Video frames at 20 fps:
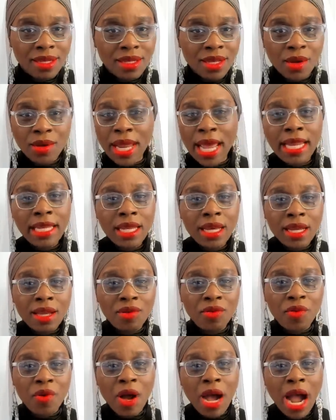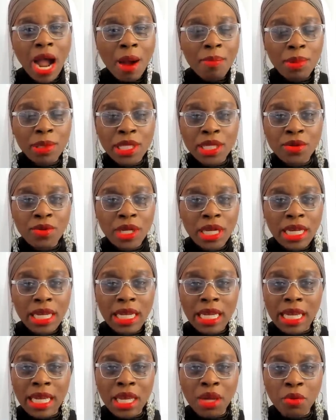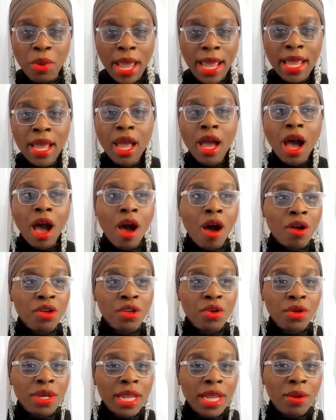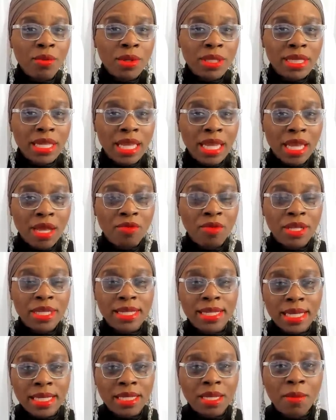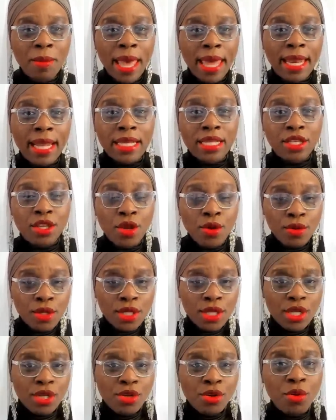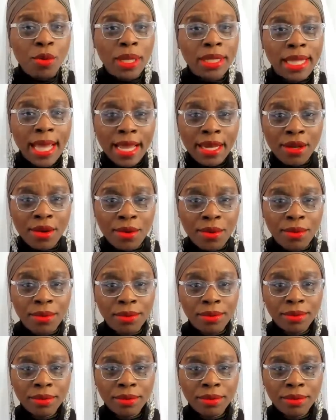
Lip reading: So they looking for an opportunity anyway. All you did was give the system an excuse to do what they do.